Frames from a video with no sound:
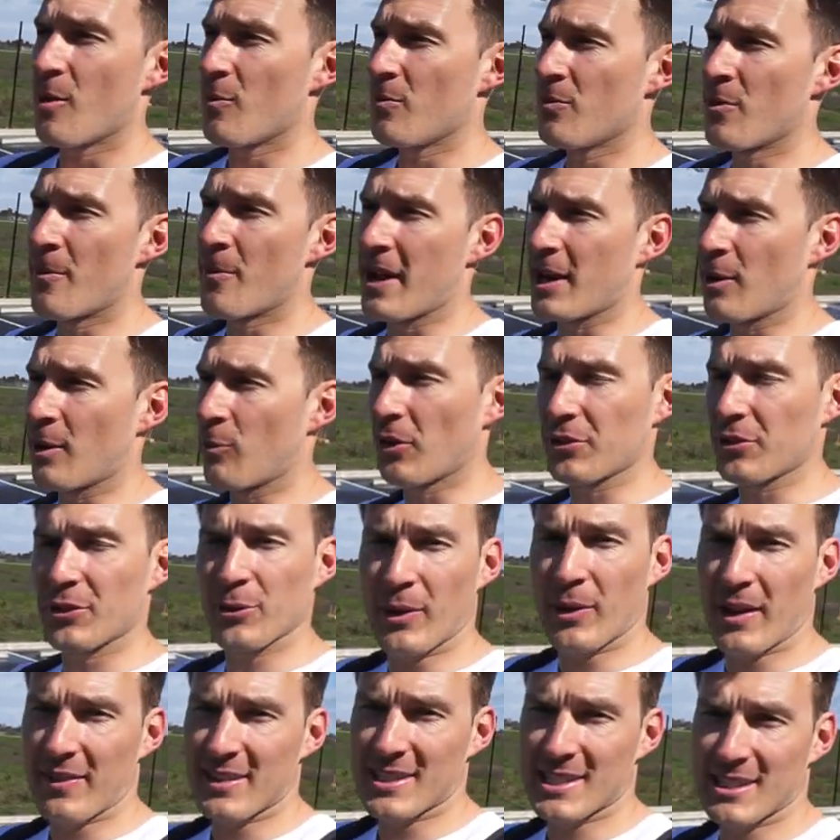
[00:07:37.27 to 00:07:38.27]
No matter what the
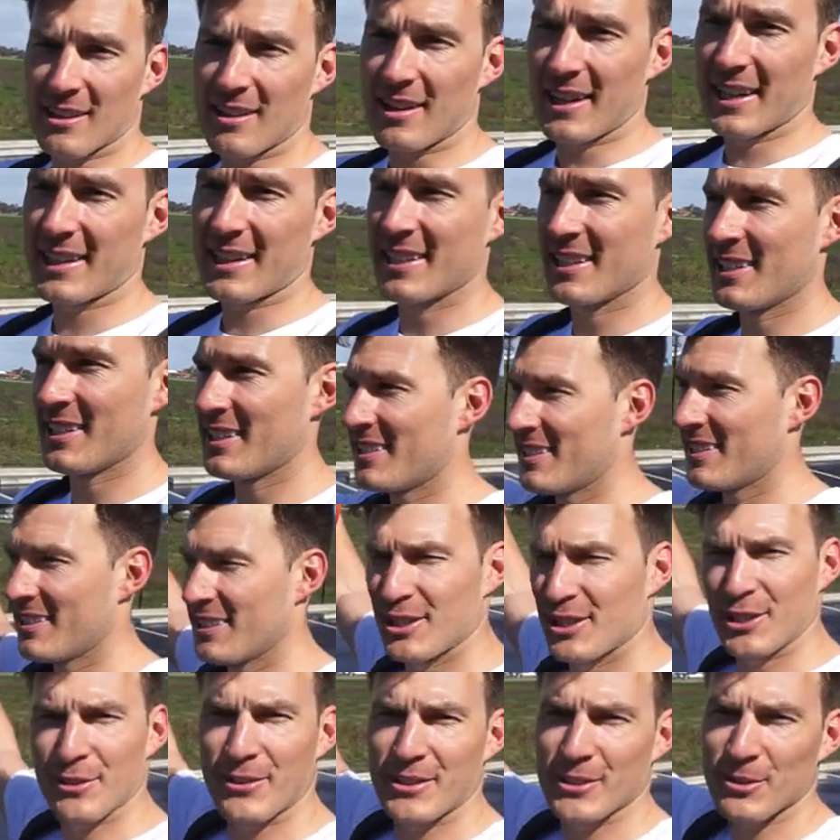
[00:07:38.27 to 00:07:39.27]
weather's like,
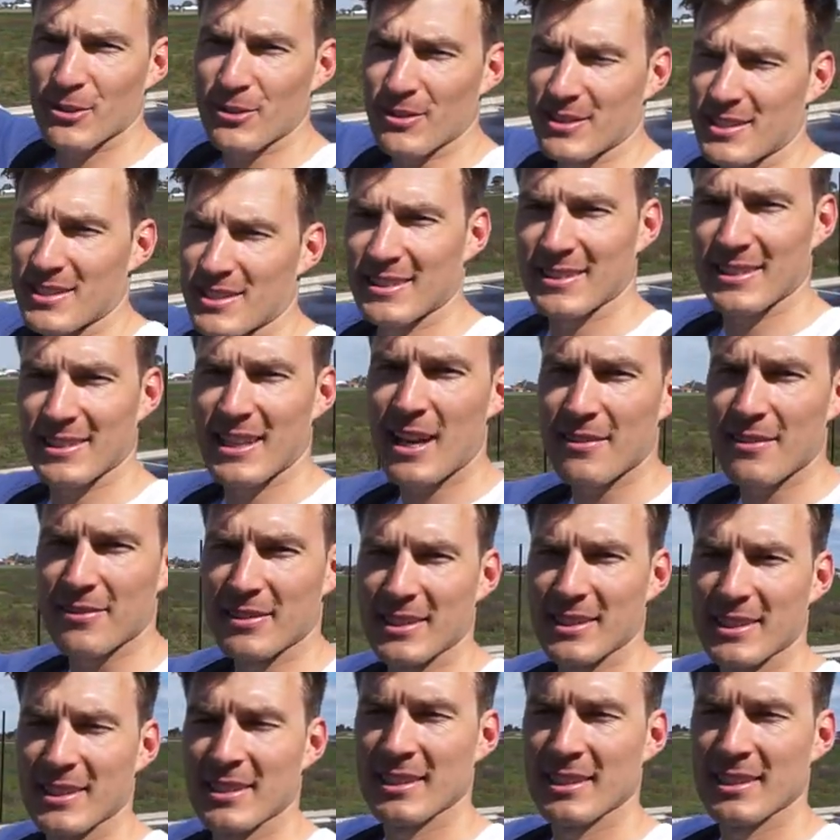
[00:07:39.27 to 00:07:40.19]
you're indoors, laughing.